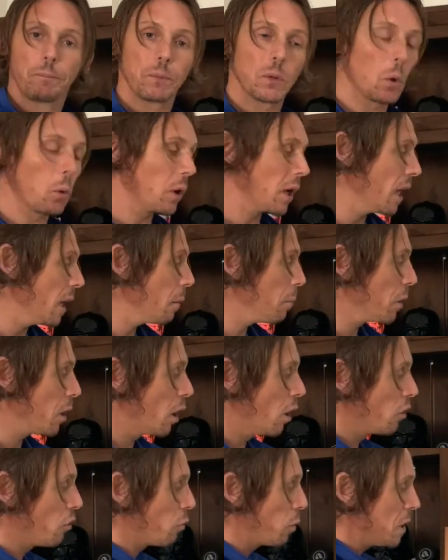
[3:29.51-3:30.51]
Okay,
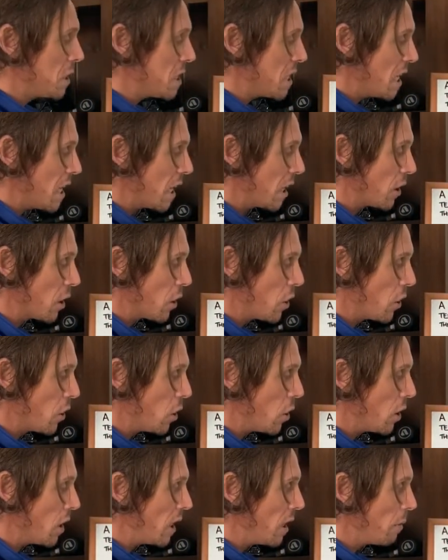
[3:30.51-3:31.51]
because we take the
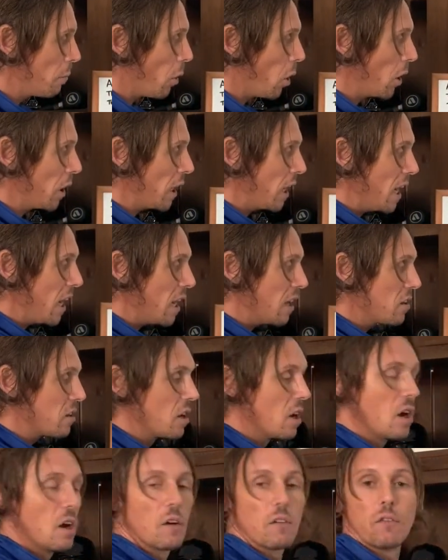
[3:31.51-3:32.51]
13.8
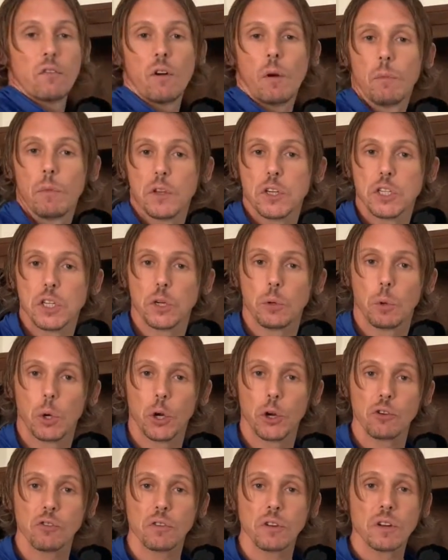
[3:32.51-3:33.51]
from the
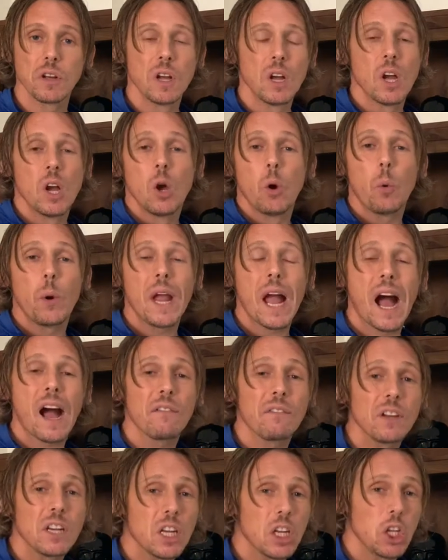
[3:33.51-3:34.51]
200, we
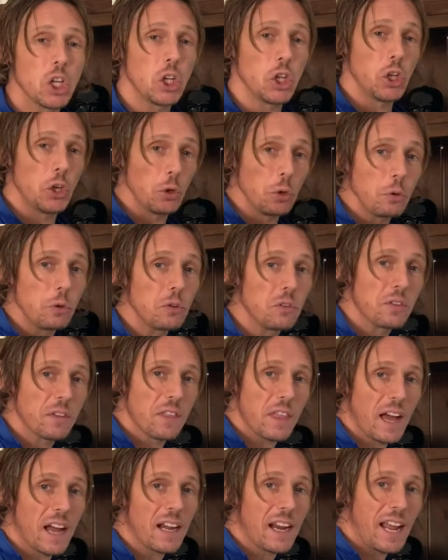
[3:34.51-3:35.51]
haven't used
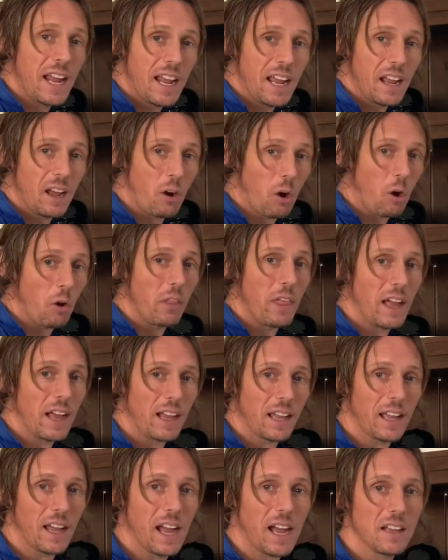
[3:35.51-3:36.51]
that air or
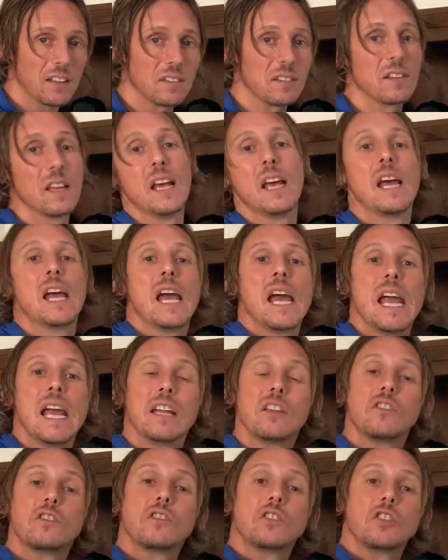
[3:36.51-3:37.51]
that gas.
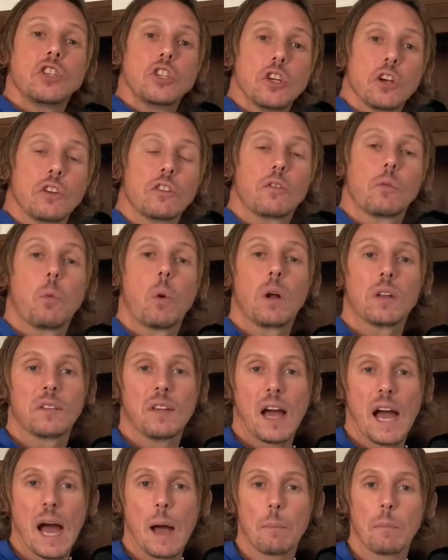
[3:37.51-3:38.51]
It's just what's
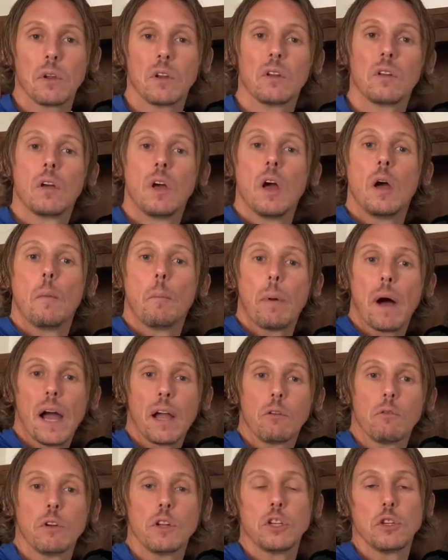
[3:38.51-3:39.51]
happened by
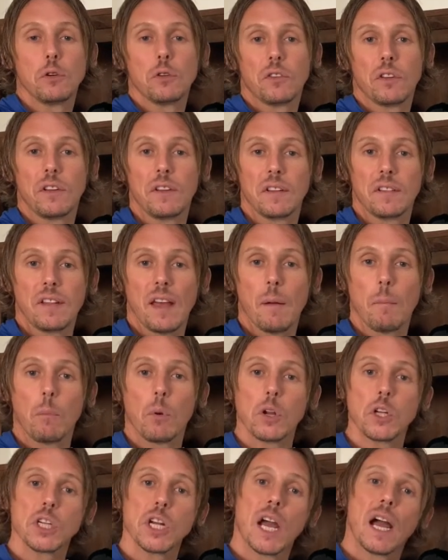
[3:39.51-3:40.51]
reducing the
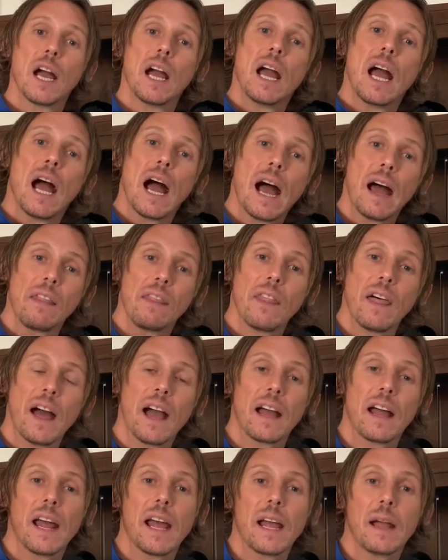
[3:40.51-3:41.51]
temperature, and
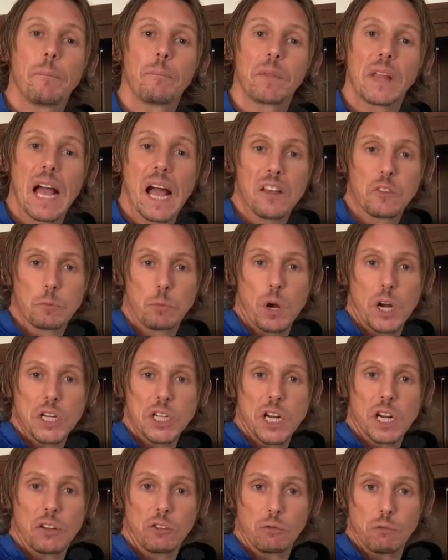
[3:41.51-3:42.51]
that gas
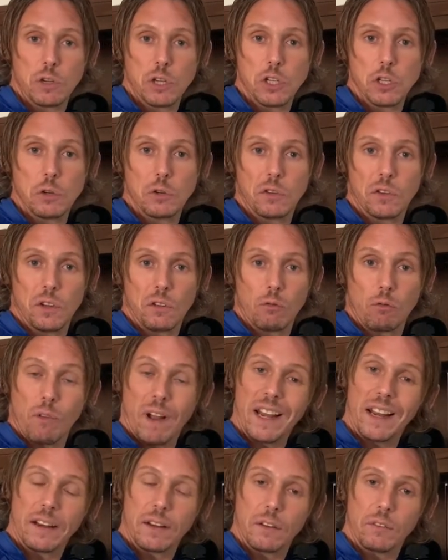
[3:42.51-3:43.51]
pressure is reducing
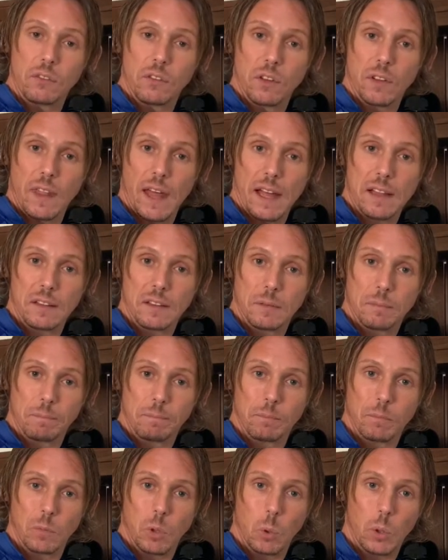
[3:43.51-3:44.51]
relative to that,
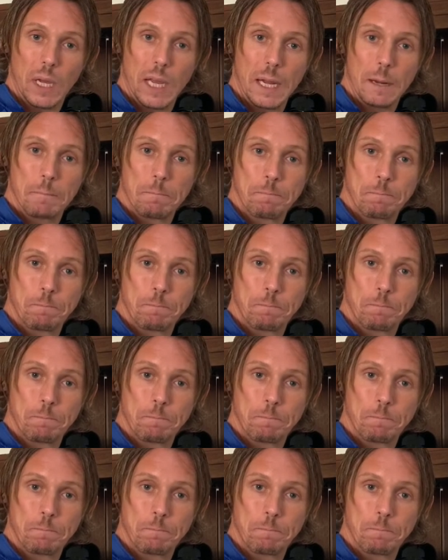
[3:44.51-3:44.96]
okay?